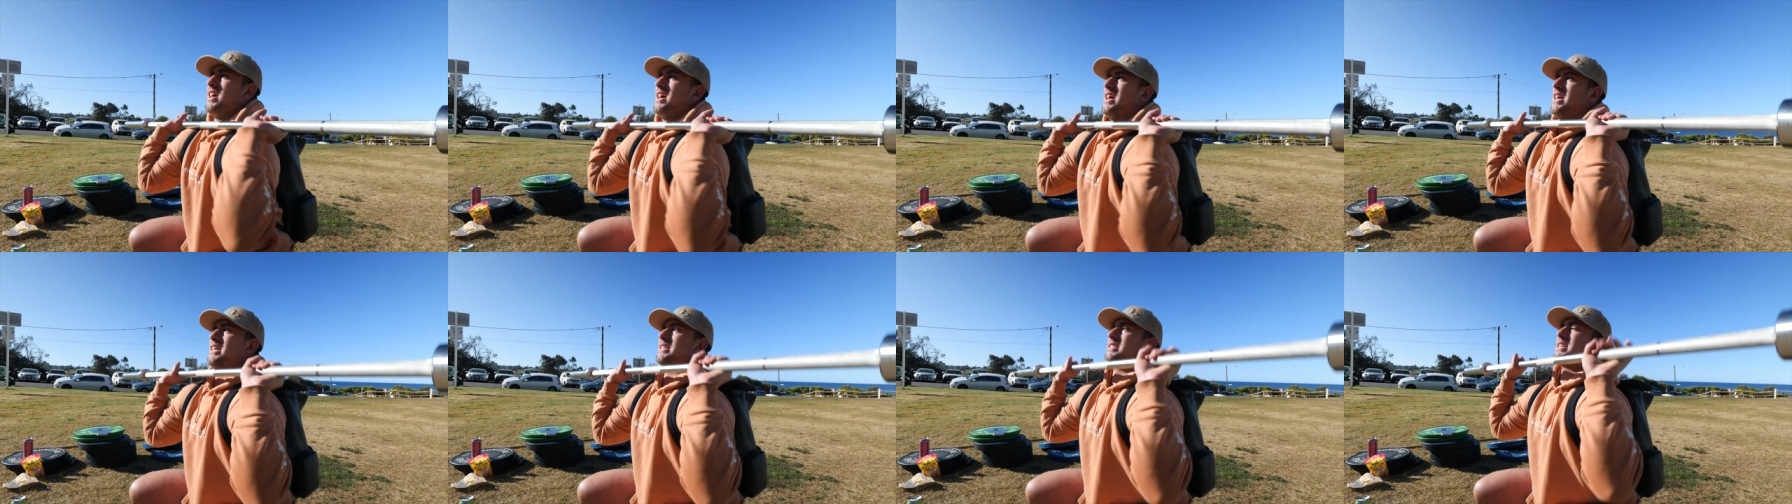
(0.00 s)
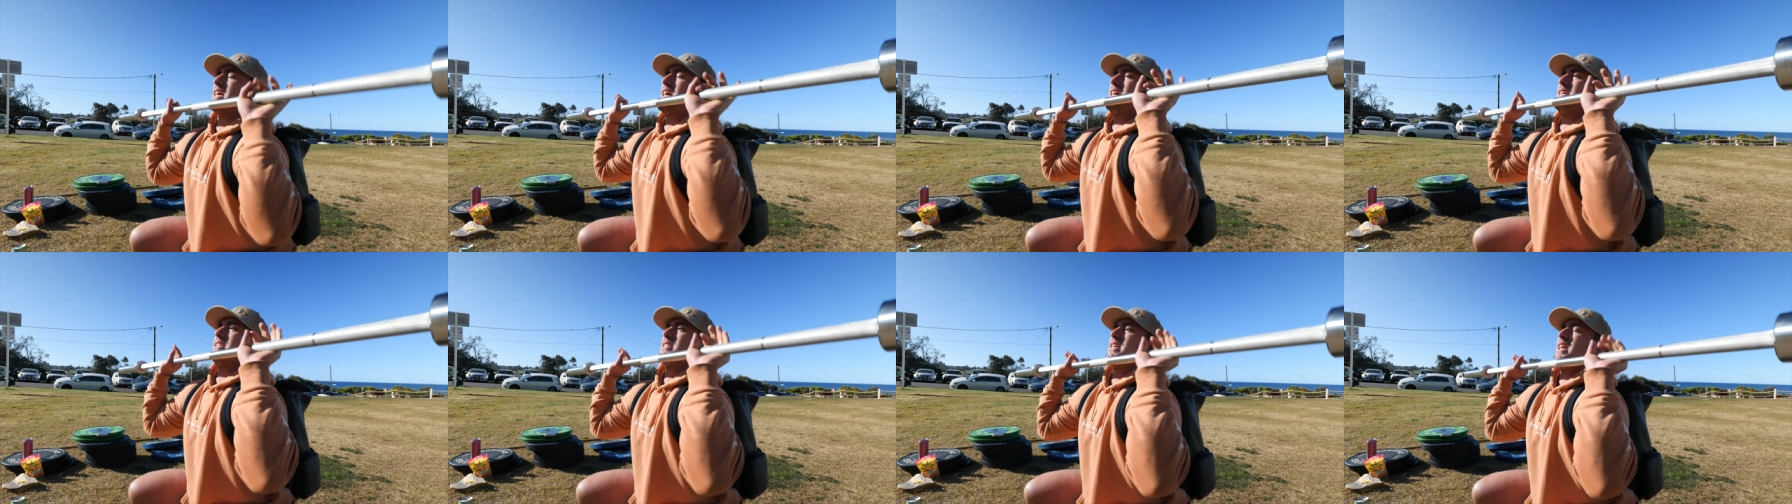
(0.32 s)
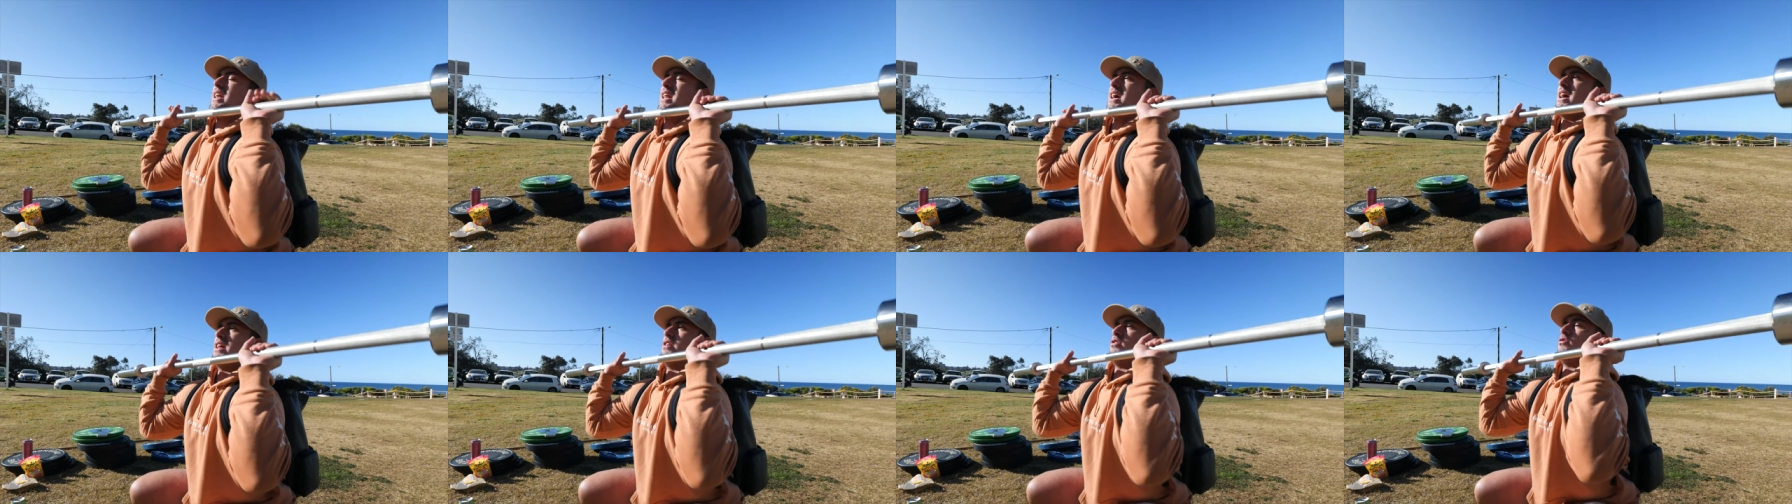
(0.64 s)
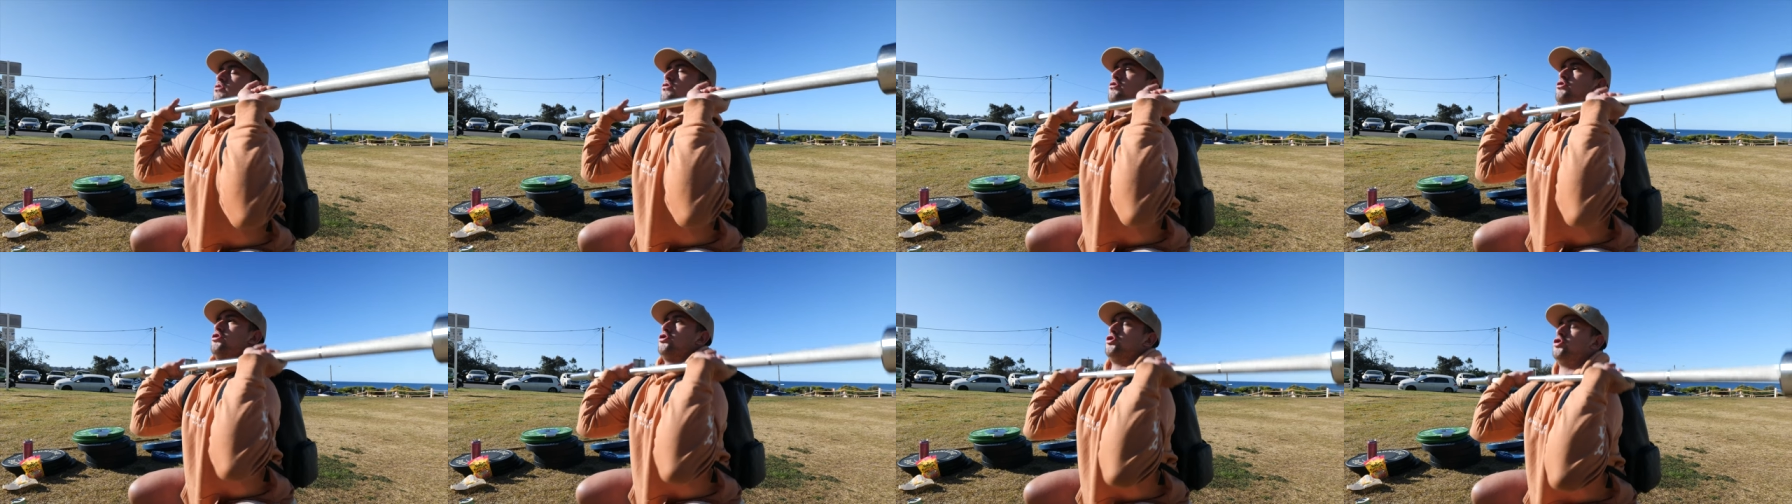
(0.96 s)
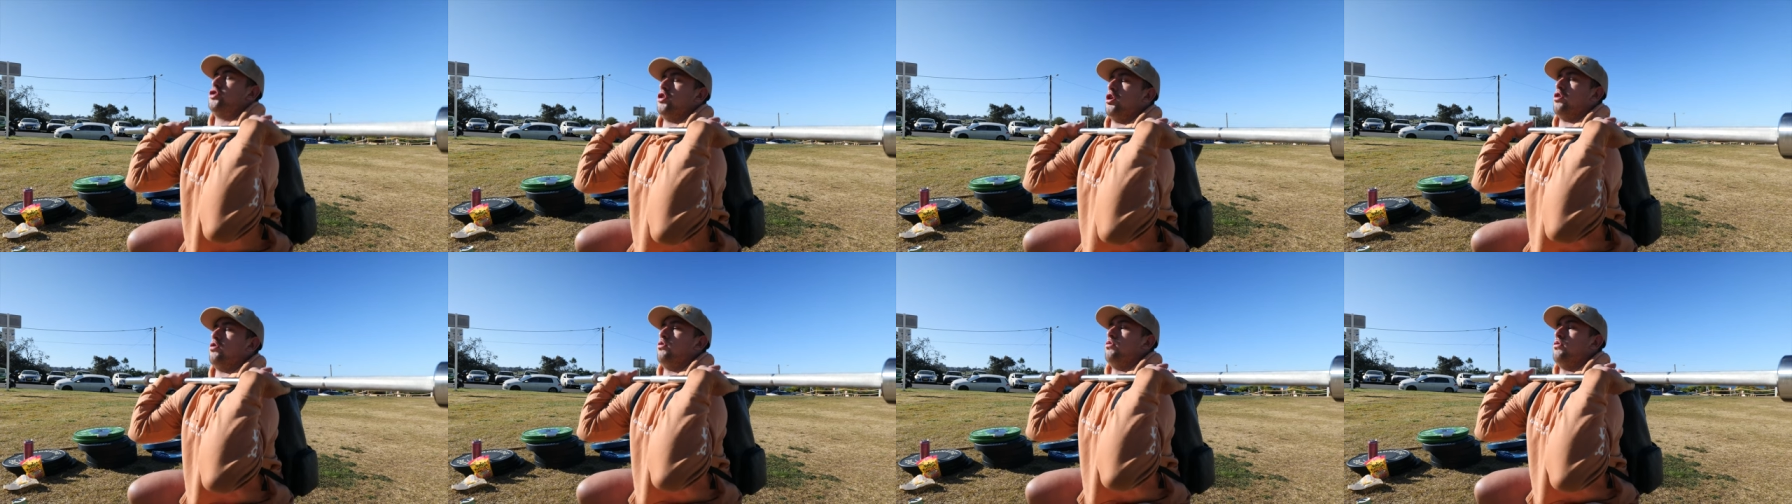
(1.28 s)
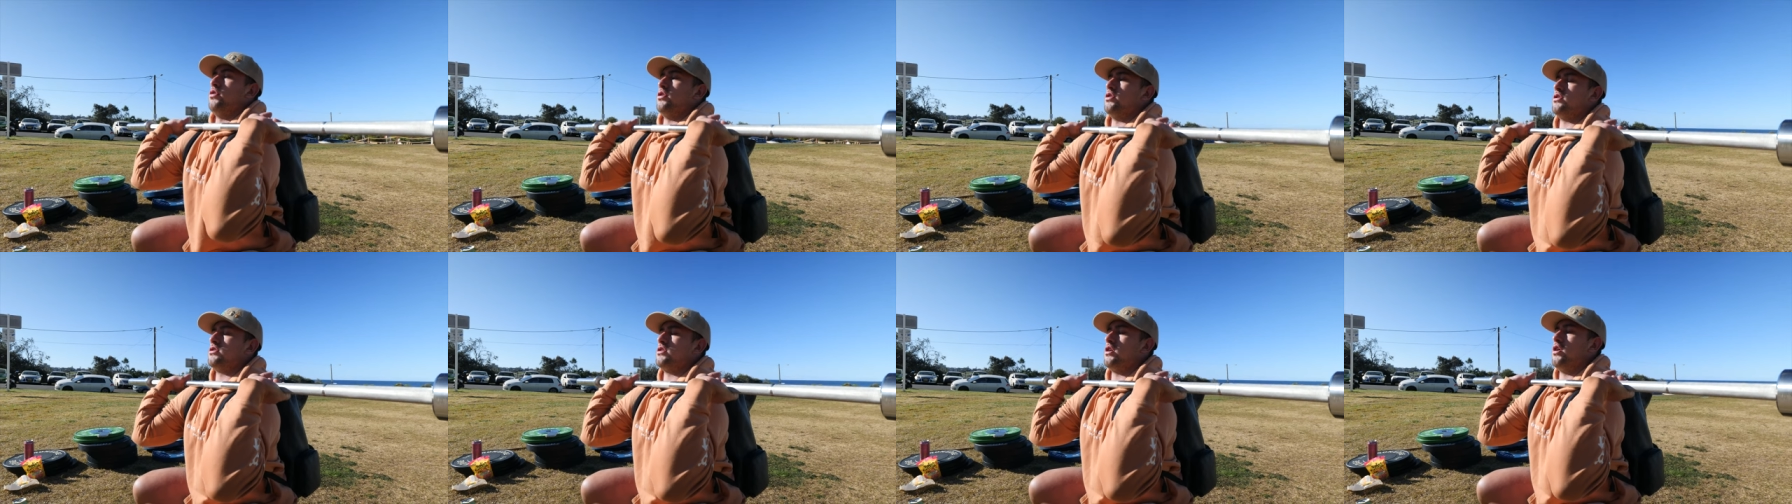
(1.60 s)
is get it to land on the
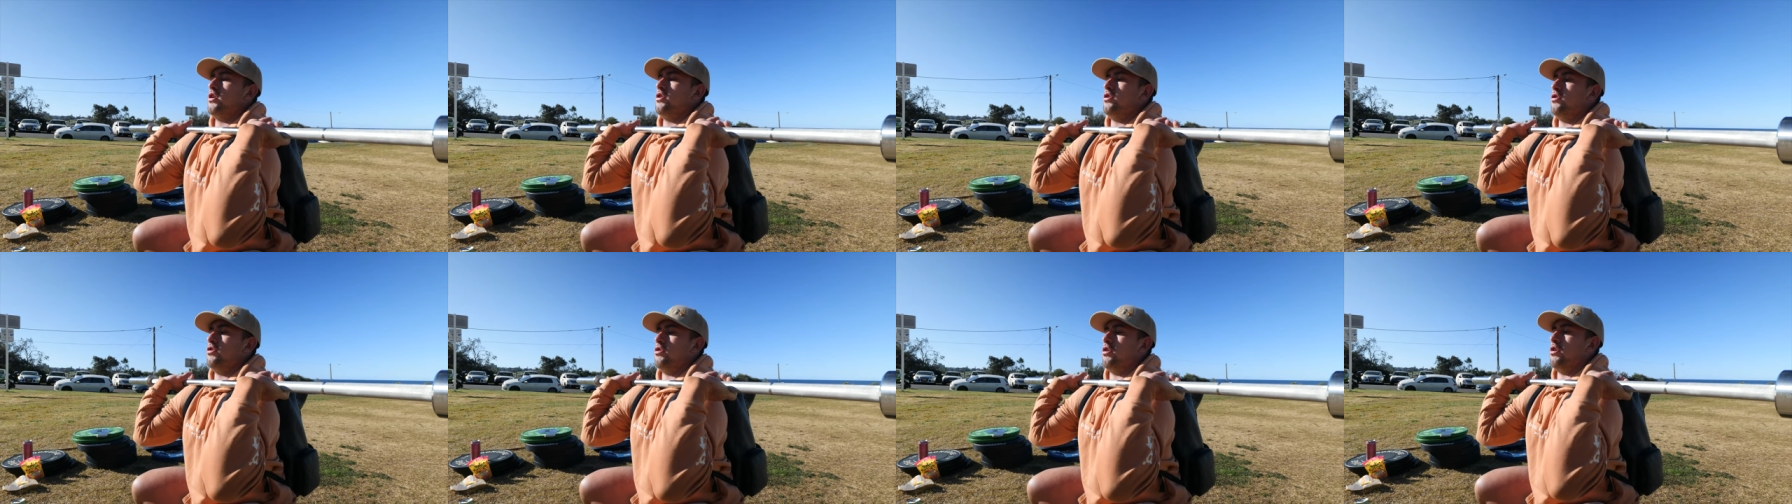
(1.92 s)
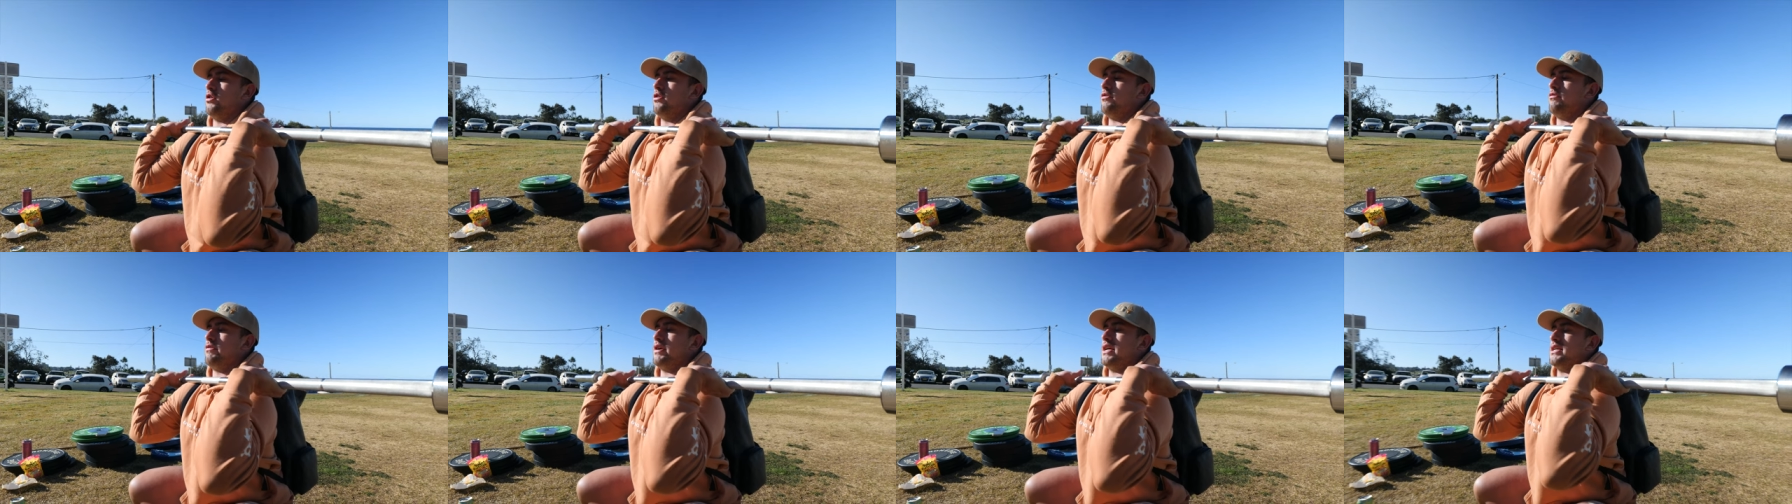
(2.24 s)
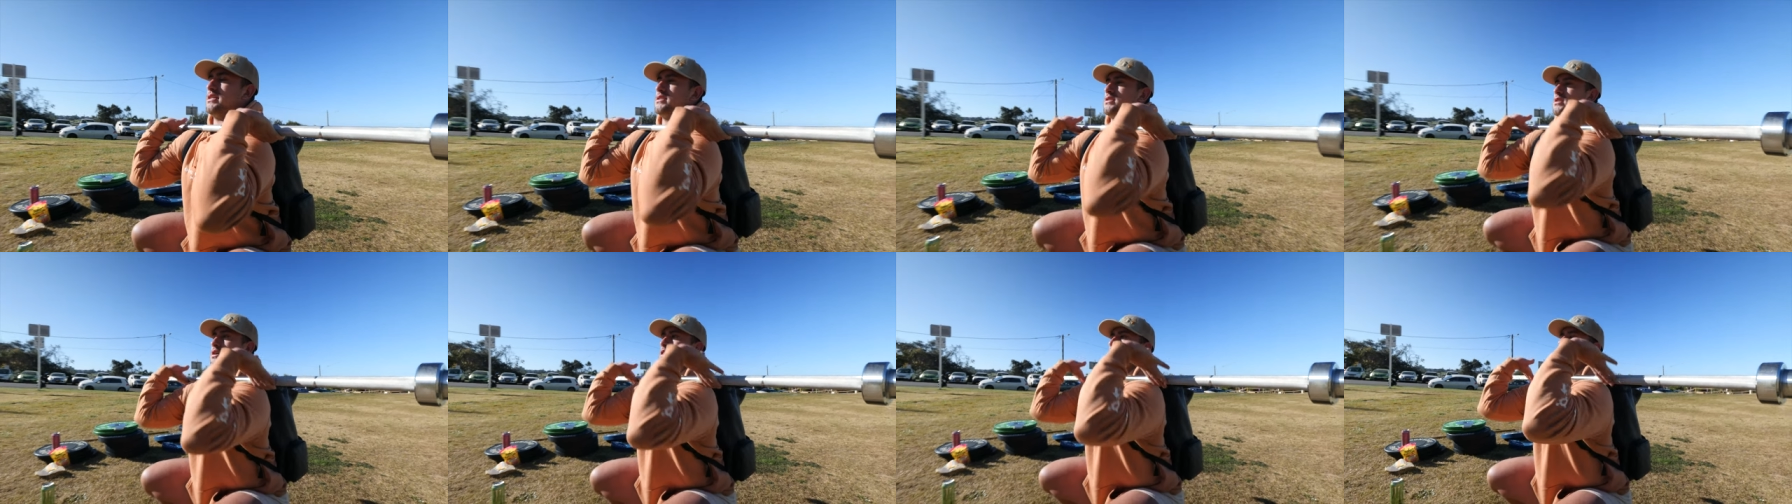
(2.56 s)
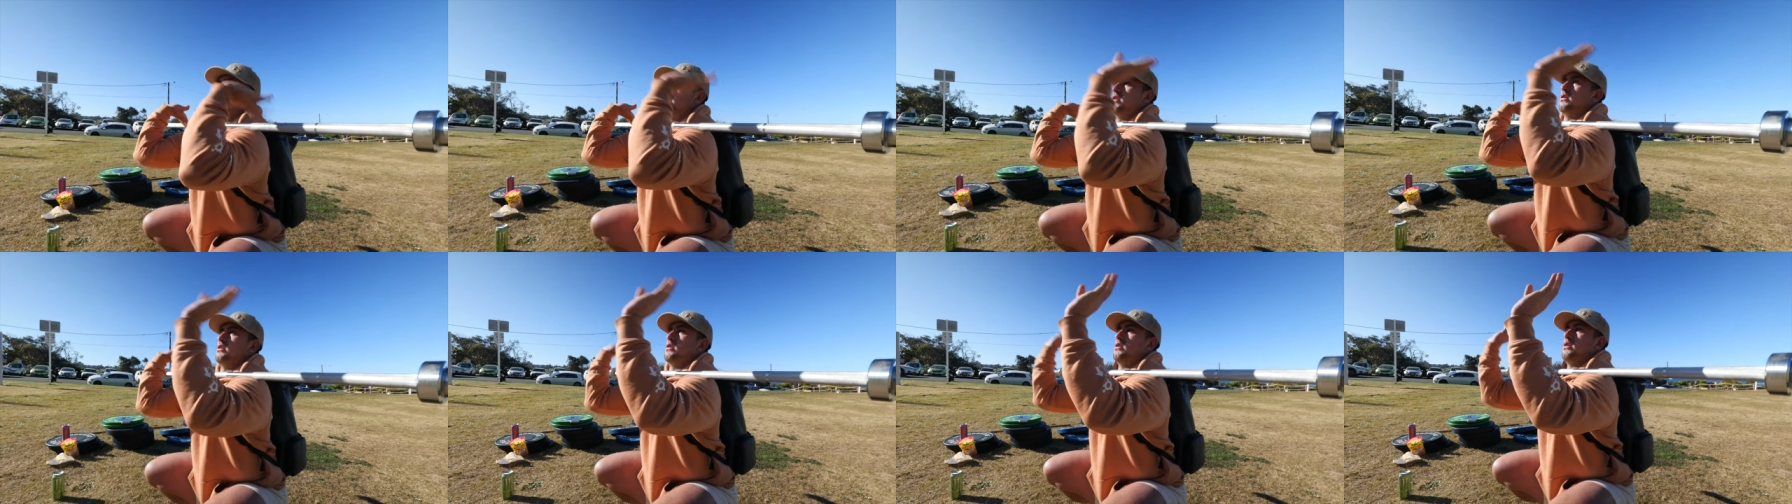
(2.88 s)
shoulders, not on the wrist, so that